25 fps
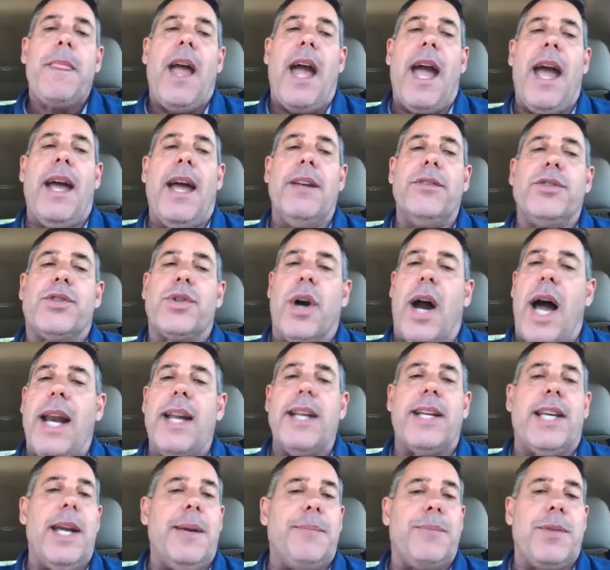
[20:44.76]
and try
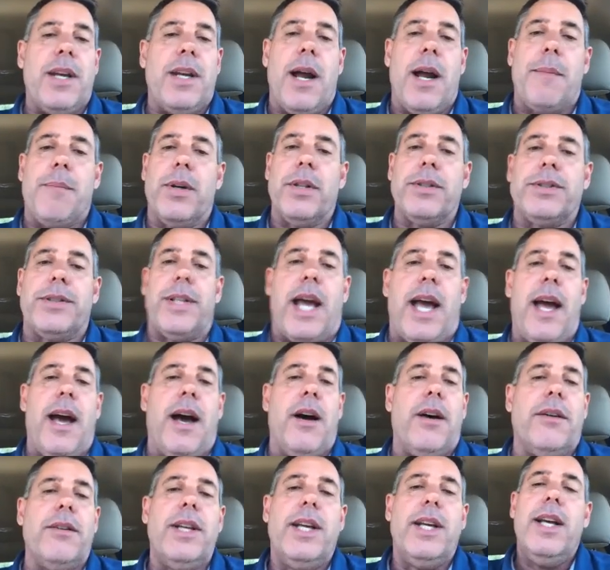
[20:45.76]
to keep the numbers
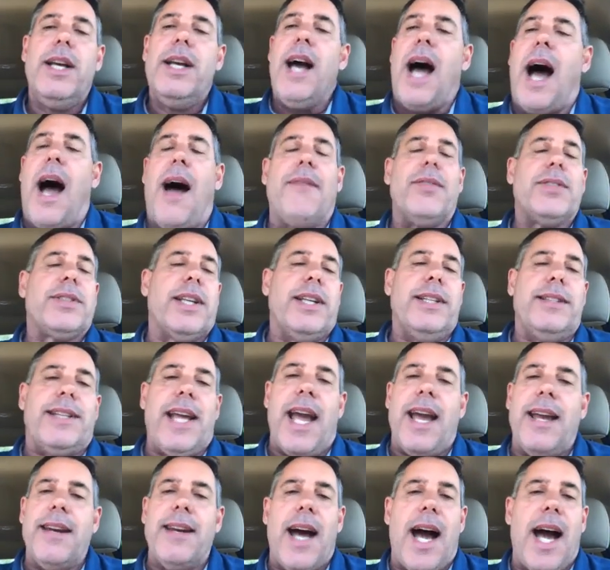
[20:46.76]
down. Obviously,
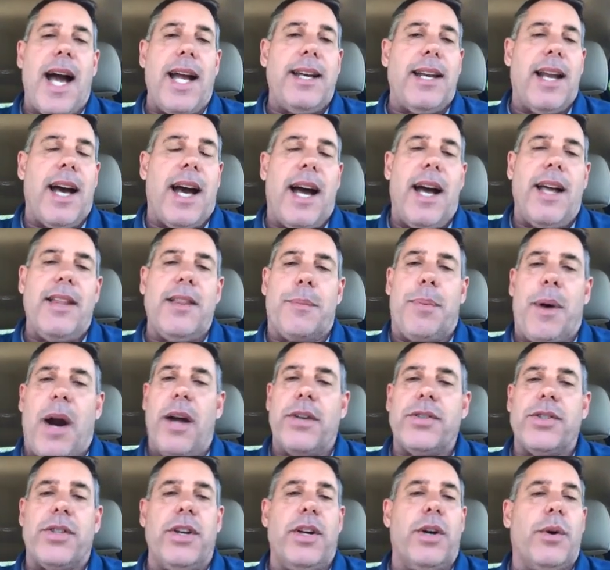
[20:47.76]
Dan Knight and I, the
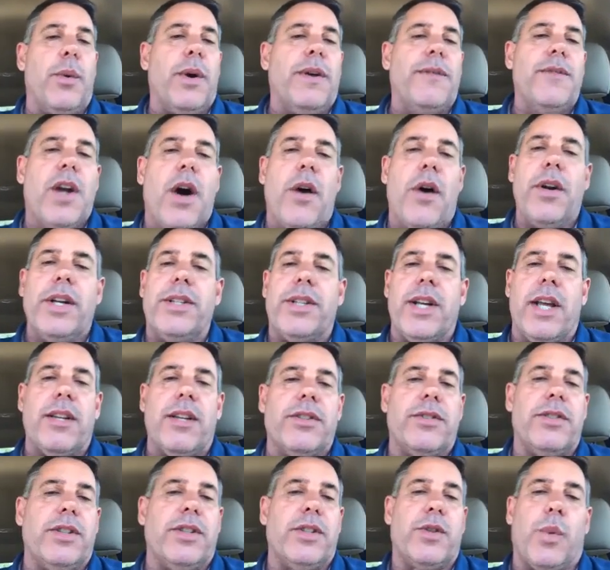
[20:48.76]
prosecutor, we've known each
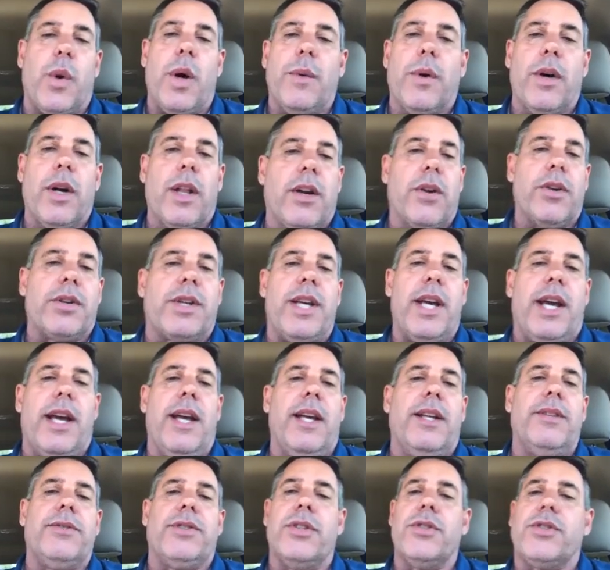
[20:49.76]
other since we were little
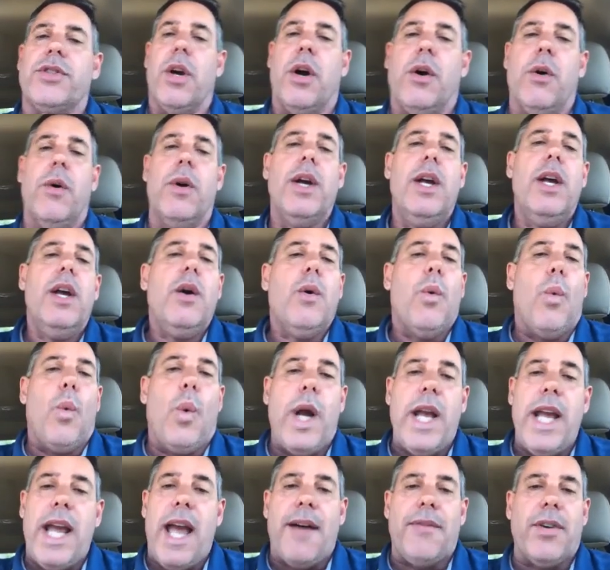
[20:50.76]
kids. And so
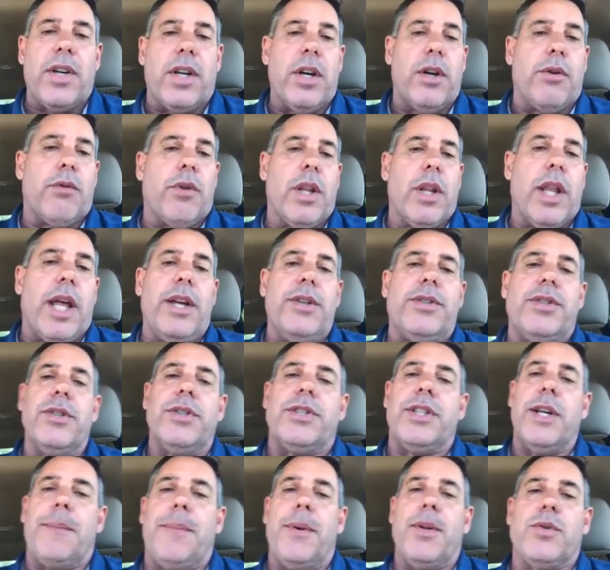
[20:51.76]
we have a good
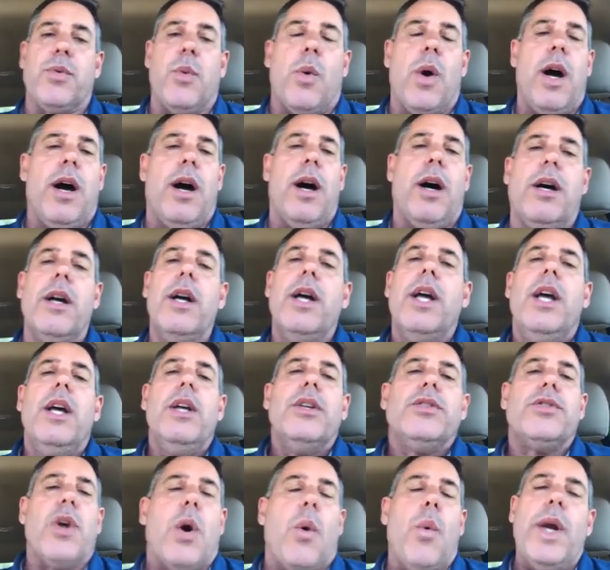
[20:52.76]
relationship as well.
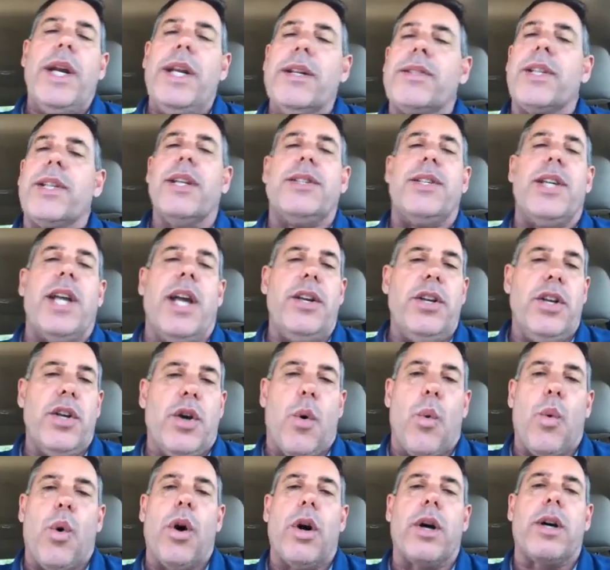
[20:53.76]
So we just continue to
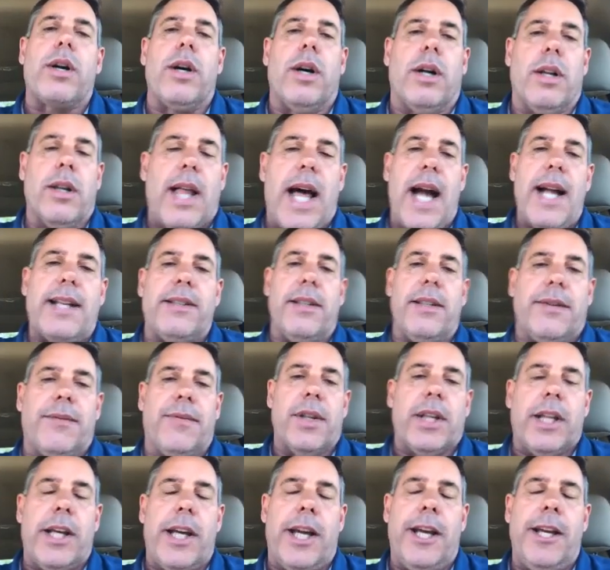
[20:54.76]
work
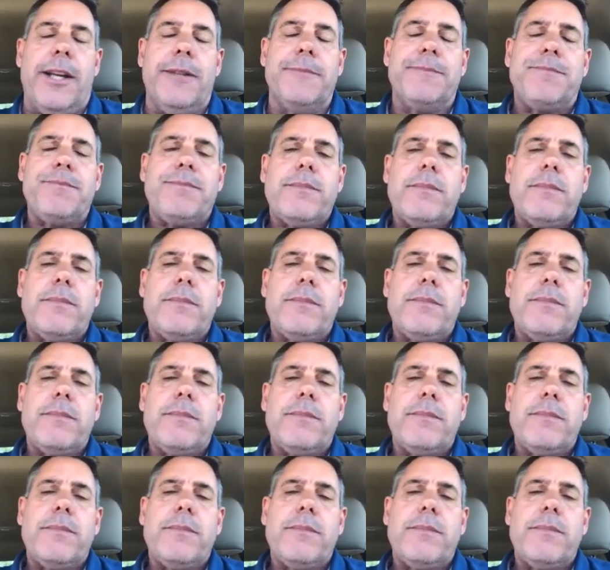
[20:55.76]
collectively